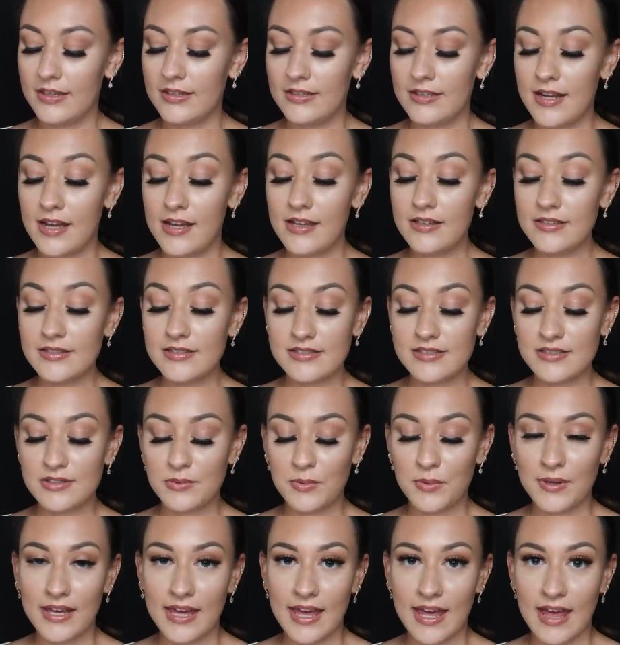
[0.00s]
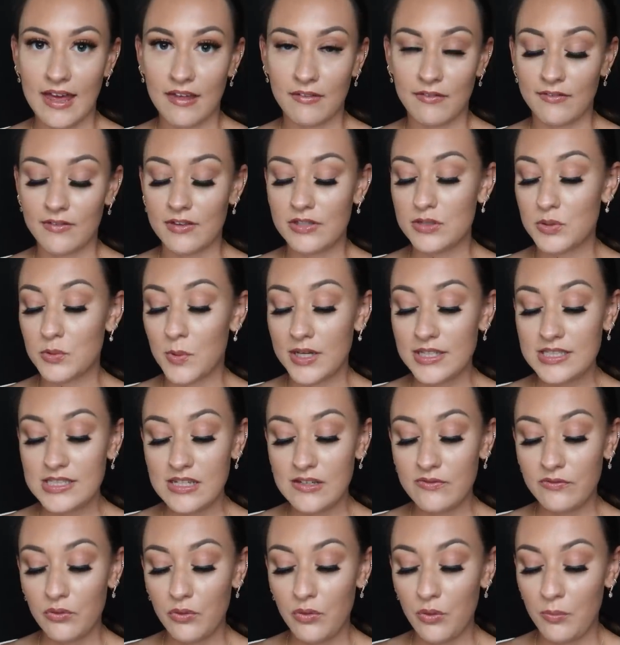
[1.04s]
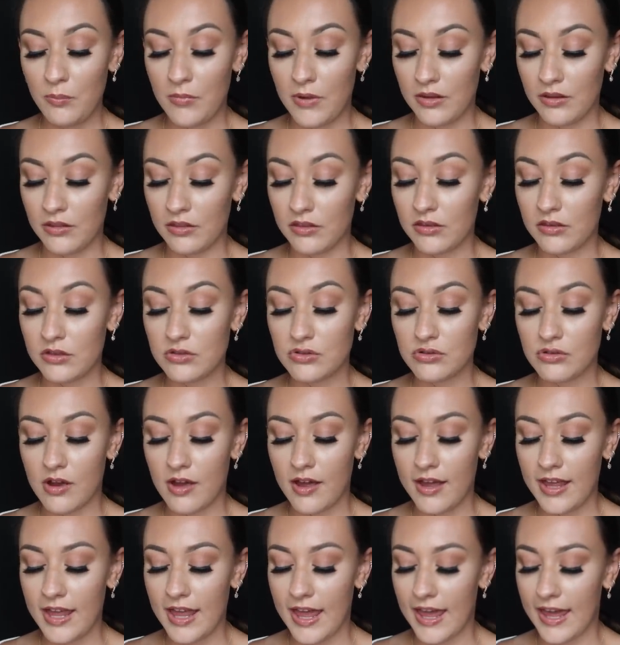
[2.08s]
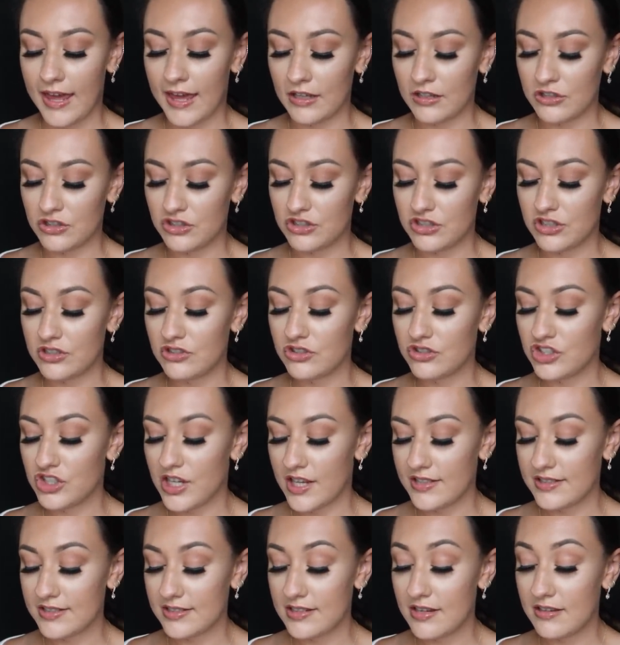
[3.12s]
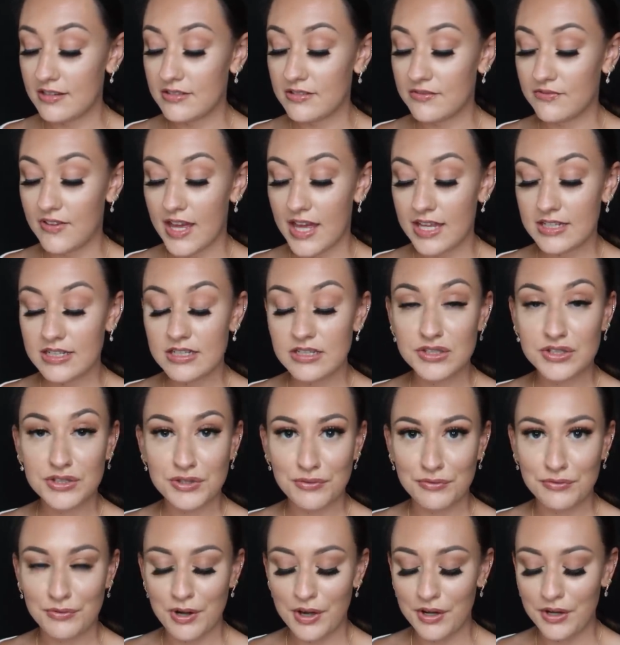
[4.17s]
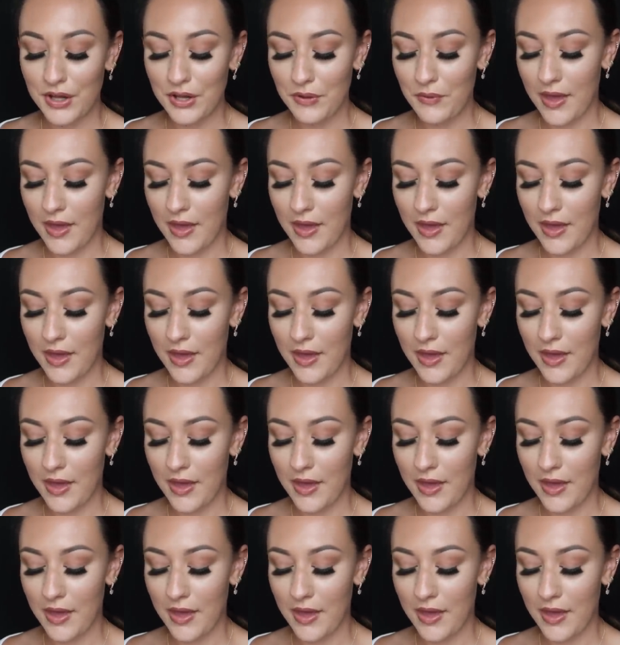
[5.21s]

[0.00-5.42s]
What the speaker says: Next we have 24-month dry-aged chestnut-fed Serrano